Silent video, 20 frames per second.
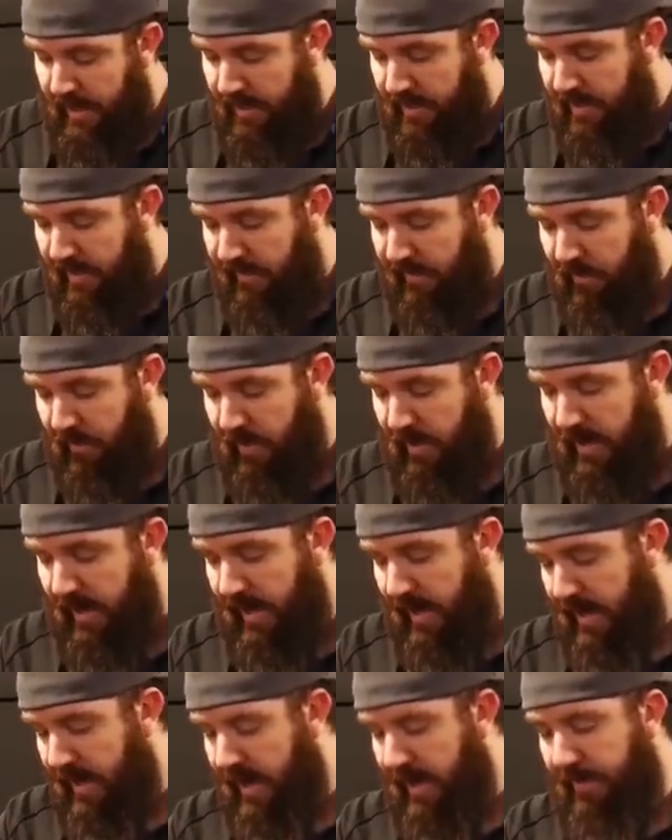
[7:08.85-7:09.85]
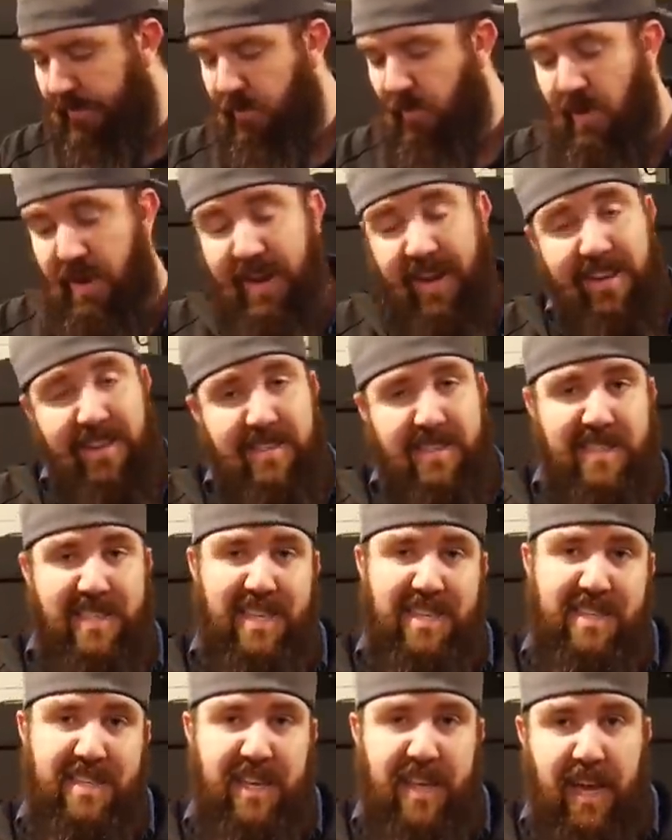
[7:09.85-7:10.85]
This one ended up running
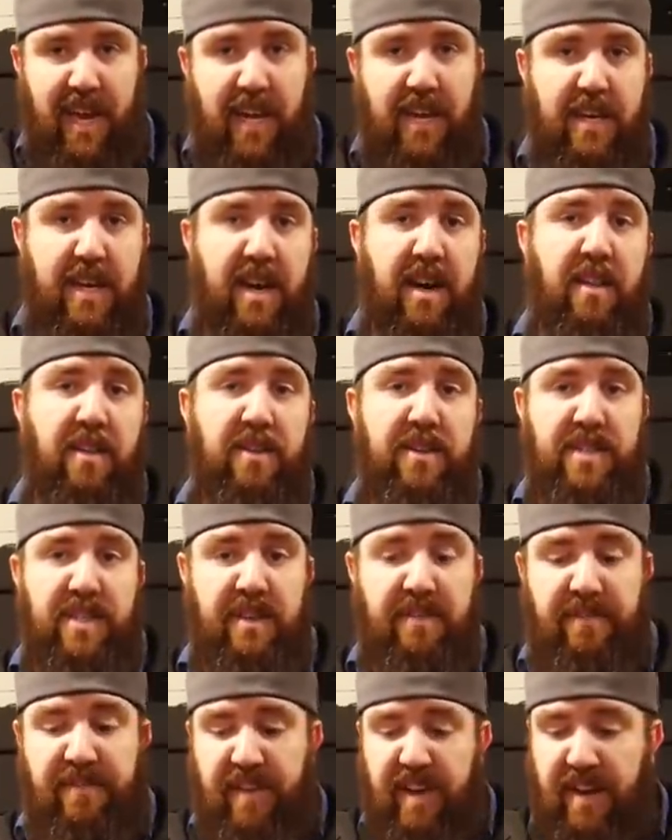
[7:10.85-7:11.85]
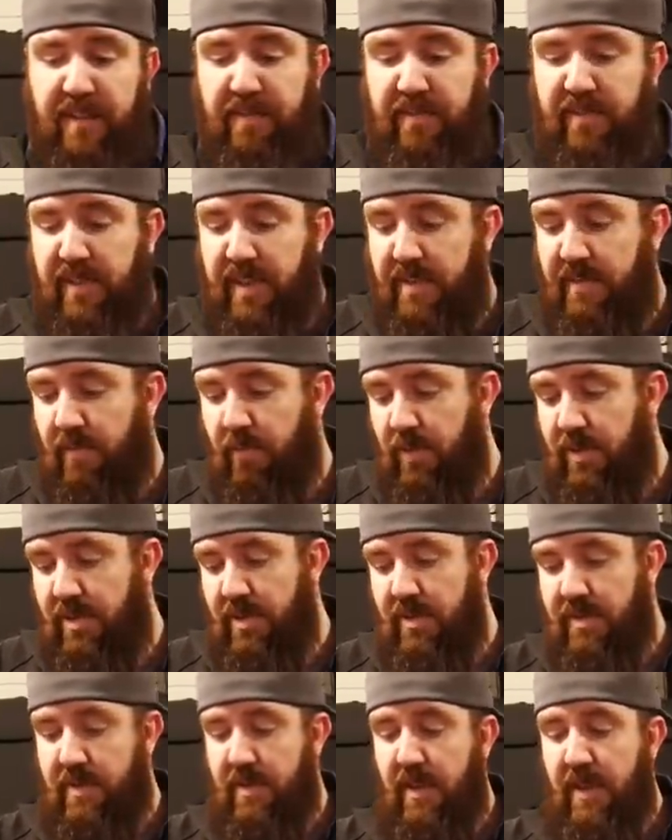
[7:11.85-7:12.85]
$68.05, which
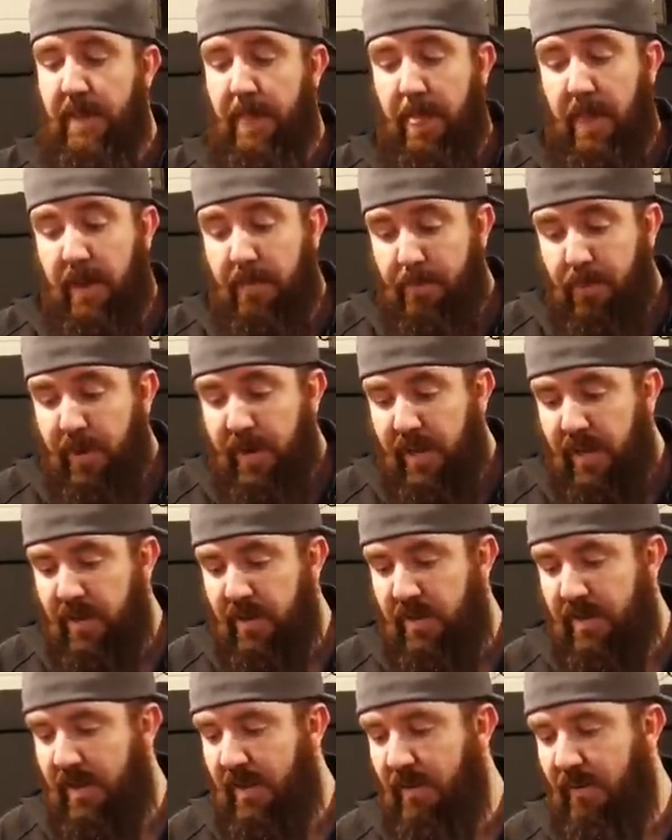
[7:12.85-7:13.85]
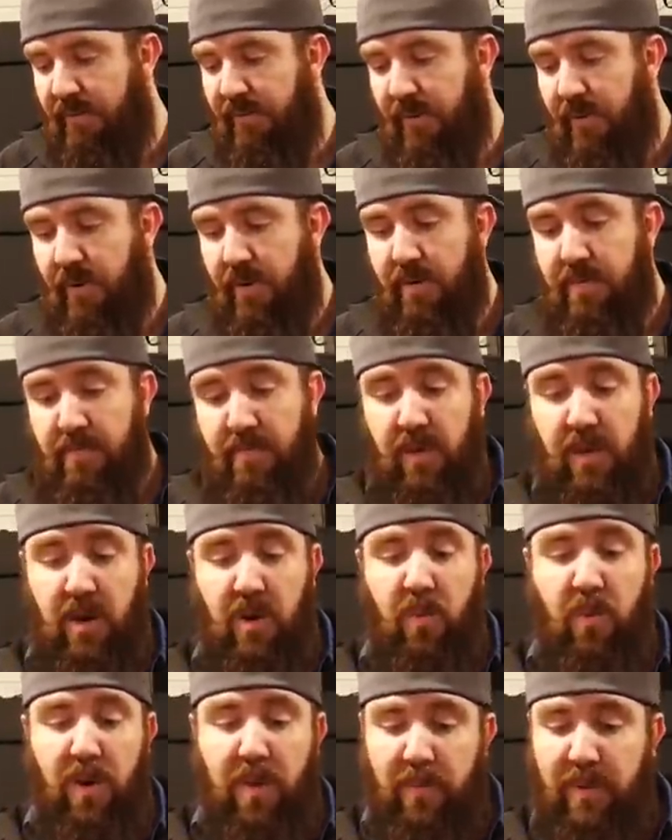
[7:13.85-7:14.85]
is a pretty good deal for, you
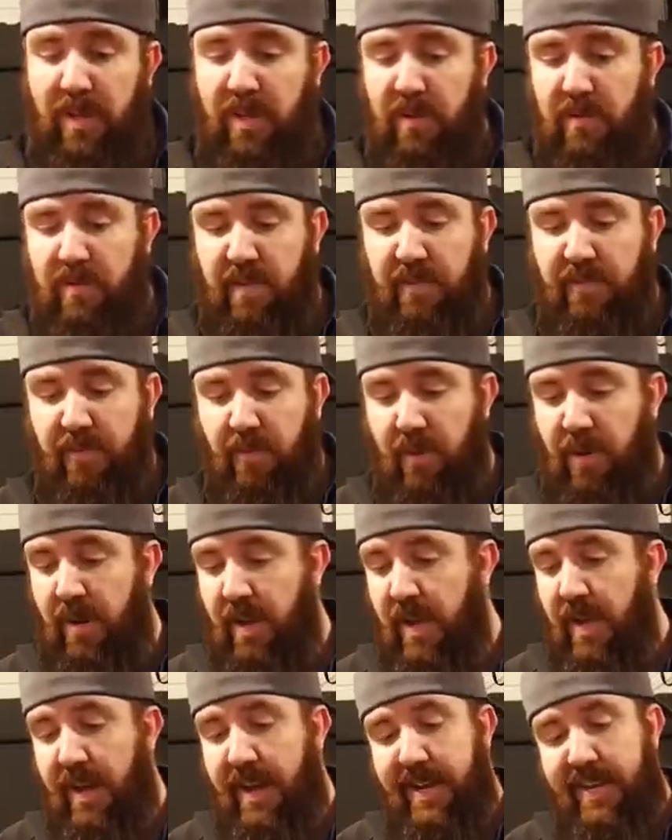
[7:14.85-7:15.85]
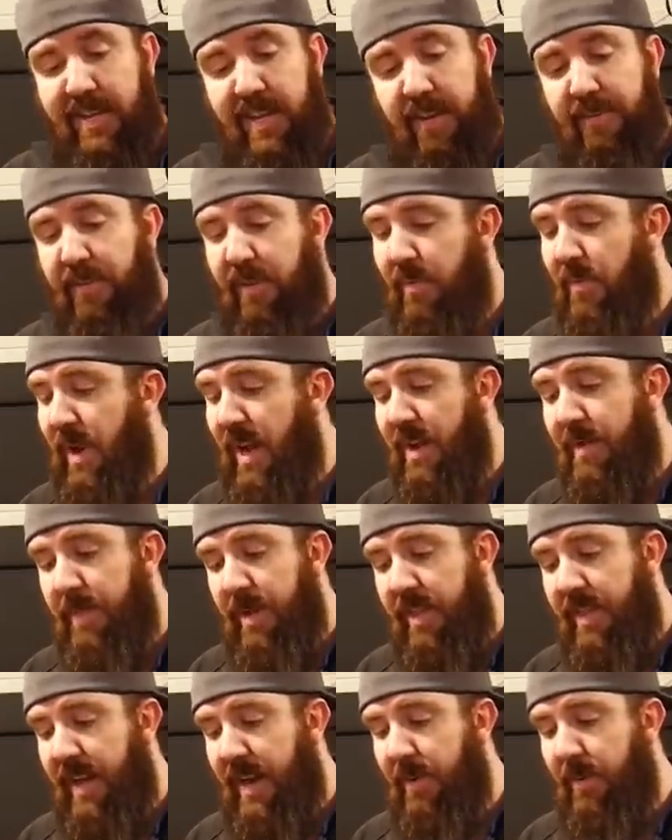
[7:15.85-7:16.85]
know, what we use it for. I definitely
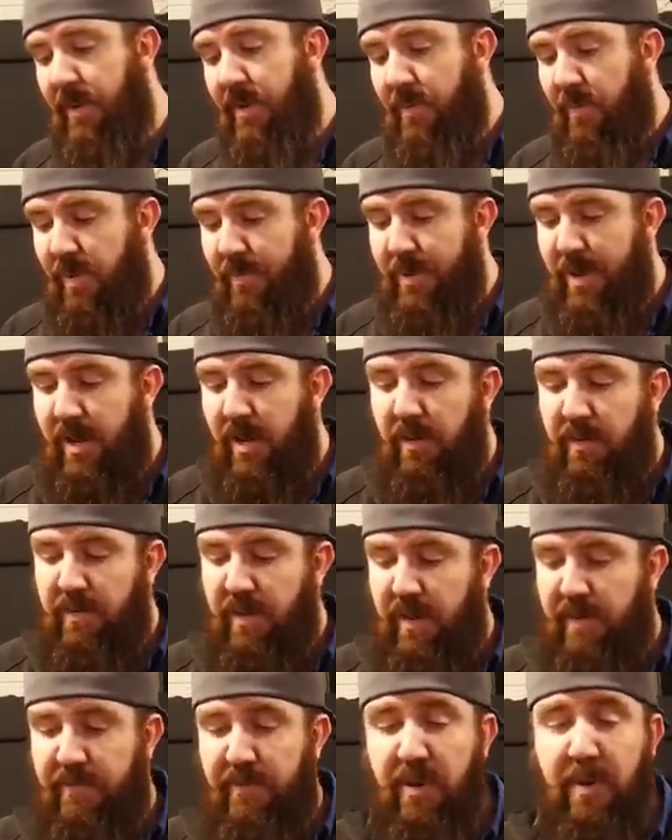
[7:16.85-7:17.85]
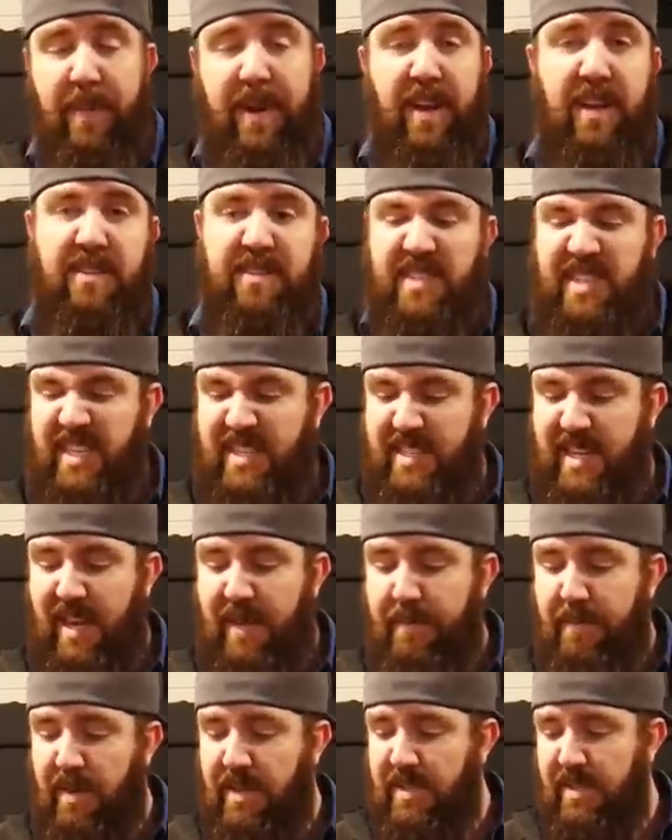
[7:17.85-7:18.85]
recommend that one. We've been using it for about
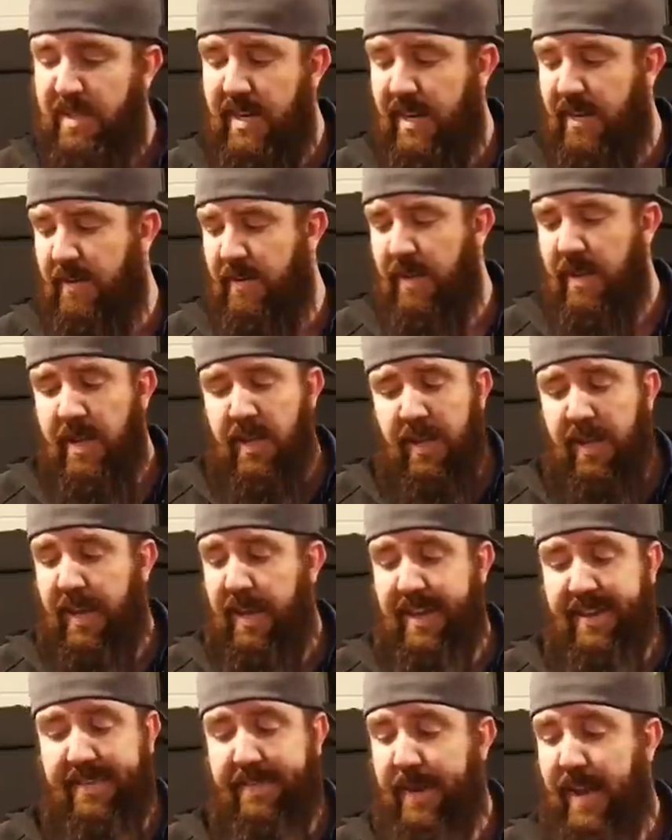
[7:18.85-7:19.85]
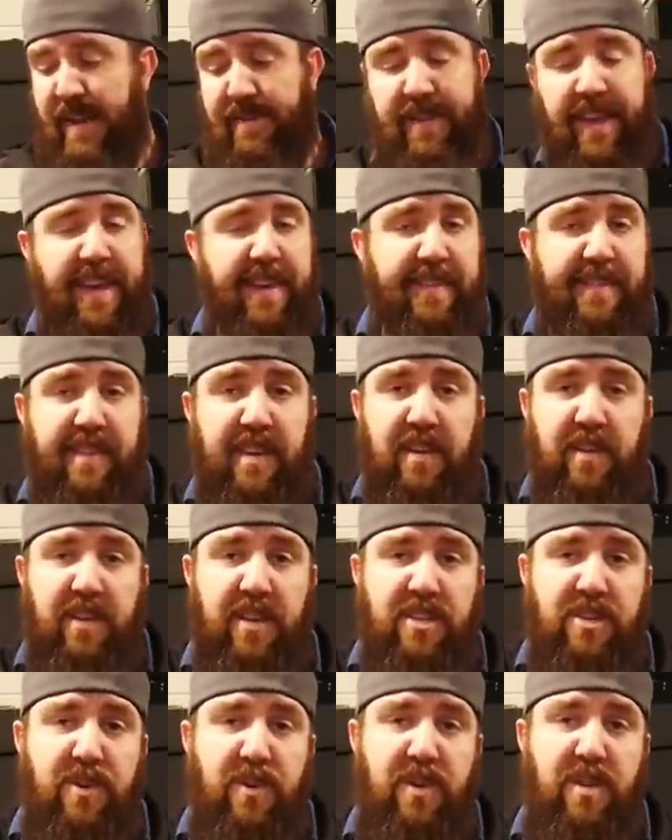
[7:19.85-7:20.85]
6-8 months now and haven't had a single
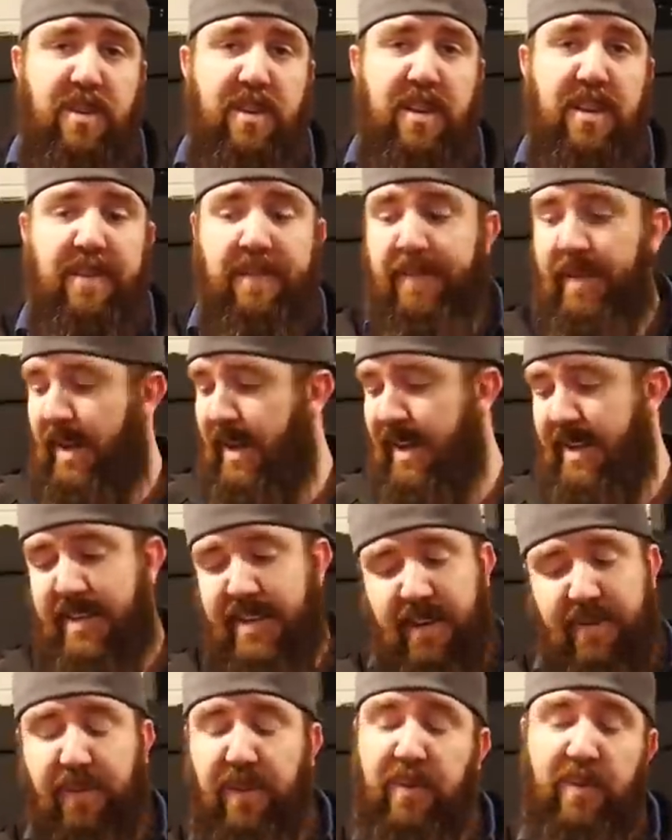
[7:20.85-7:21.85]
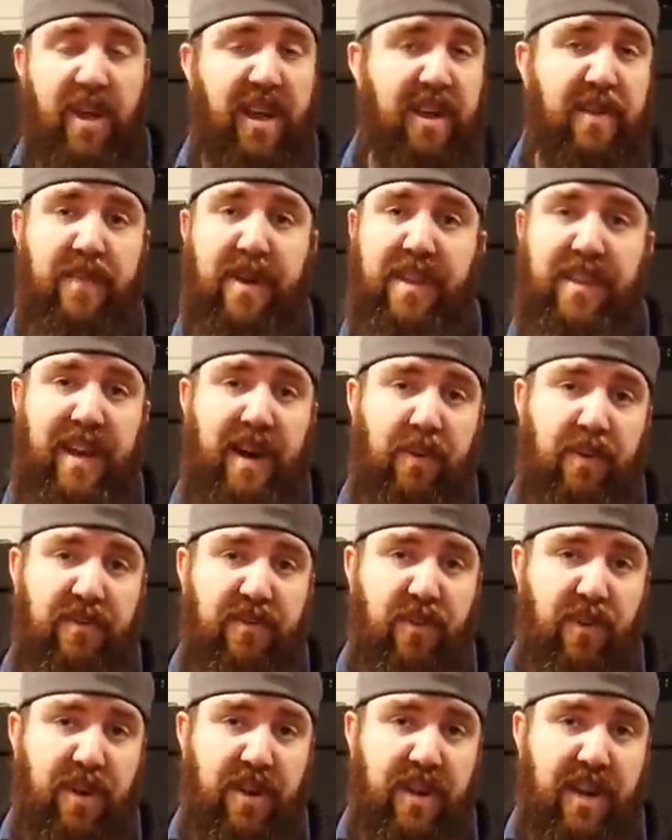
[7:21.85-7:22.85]
issue with it. I definitely recommend that one
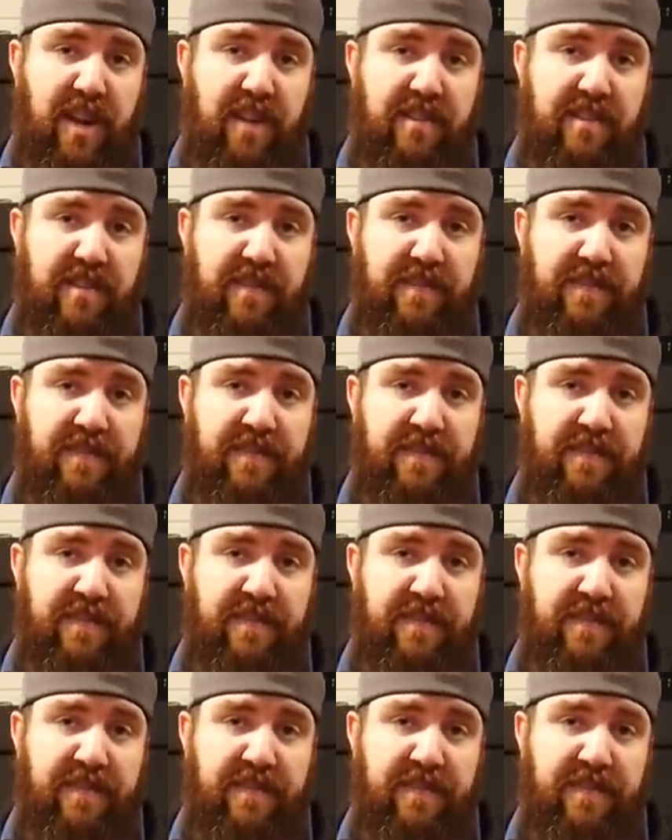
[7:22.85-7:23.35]
for you guys.